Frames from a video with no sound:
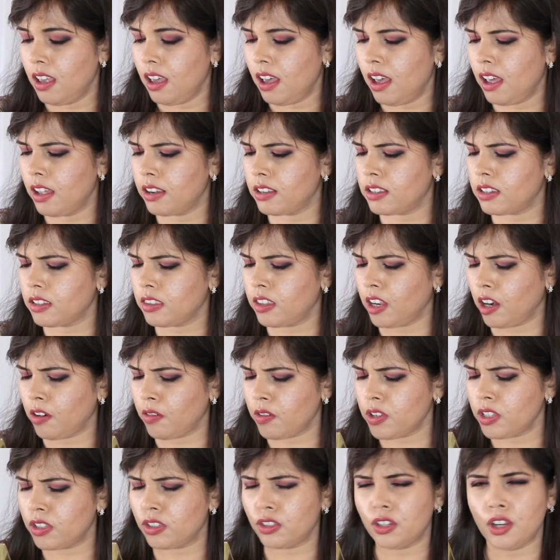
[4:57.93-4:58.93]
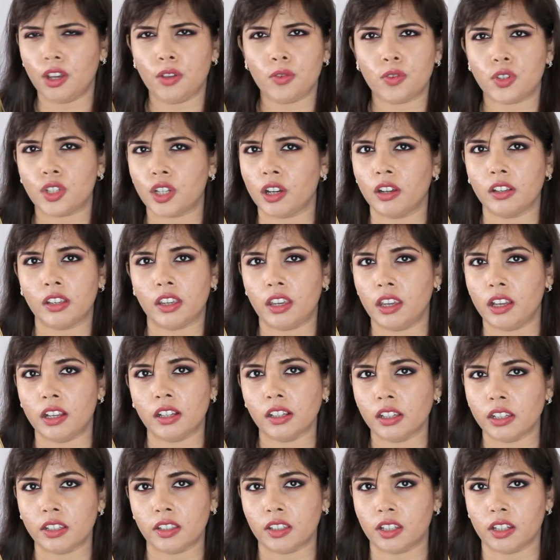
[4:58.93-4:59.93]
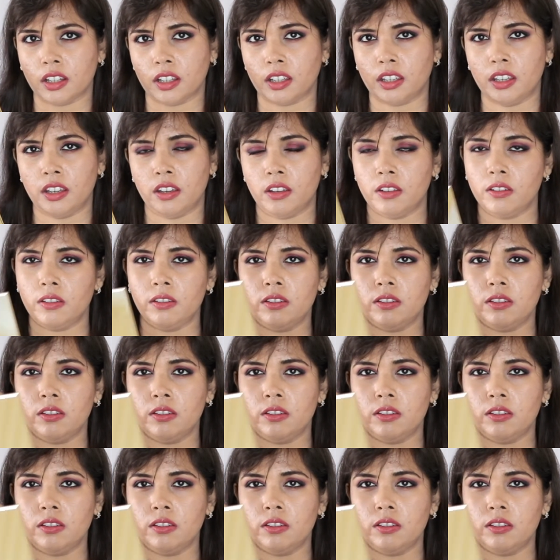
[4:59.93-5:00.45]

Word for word: And there is no chunky glitter here,